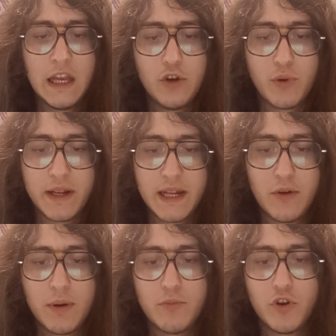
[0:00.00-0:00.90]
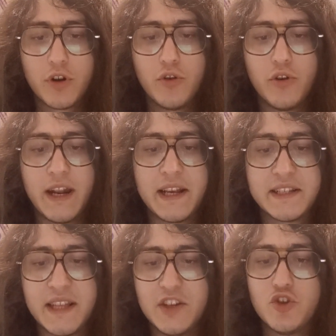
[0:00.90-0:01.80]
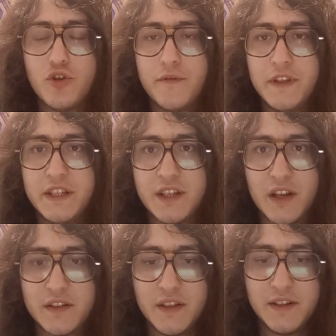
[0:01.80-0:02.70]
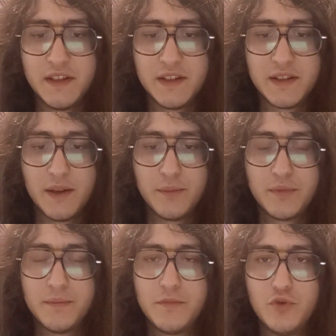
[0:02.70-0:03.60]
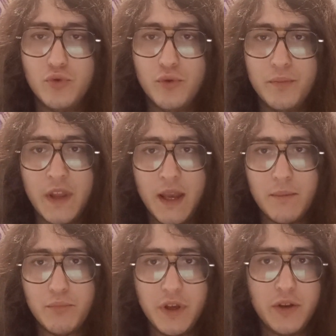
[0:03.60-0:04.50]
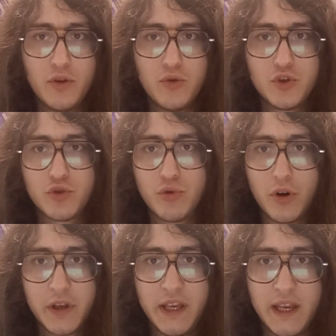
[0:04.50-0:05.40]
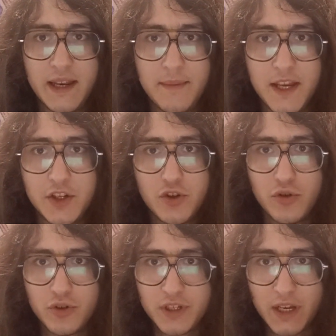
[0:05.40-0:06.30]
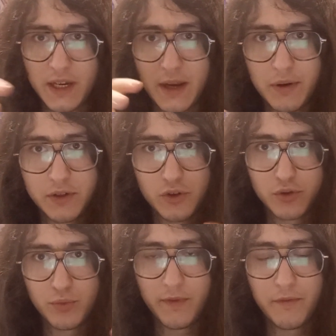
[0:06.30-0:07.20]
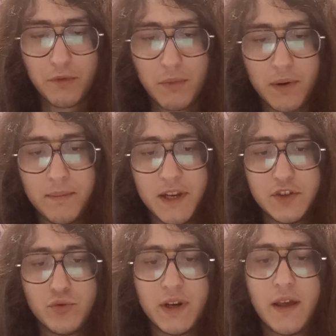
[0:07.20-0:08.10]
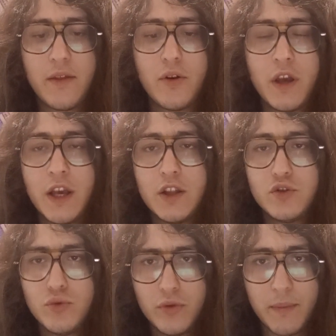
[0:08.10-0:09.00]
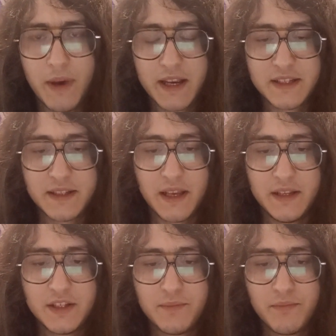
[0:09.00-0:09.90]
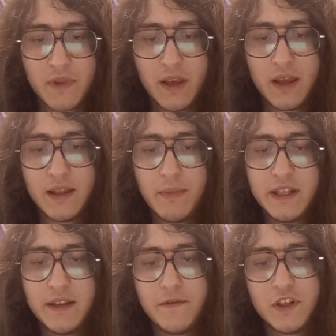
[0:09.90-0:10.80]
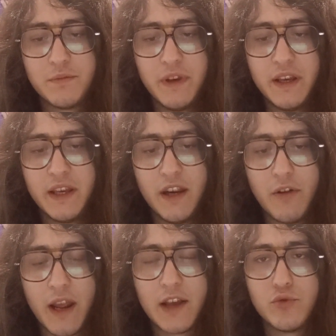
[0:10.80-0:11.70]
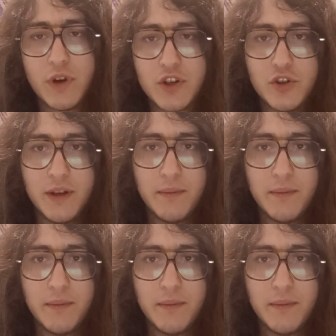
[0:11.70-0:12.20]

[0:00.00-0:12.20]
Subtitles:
Right now I'm working on an extension of this cutscene system to bring those quirky animations and characters moving from one place to another to the backstage. The main difference being here I had to actually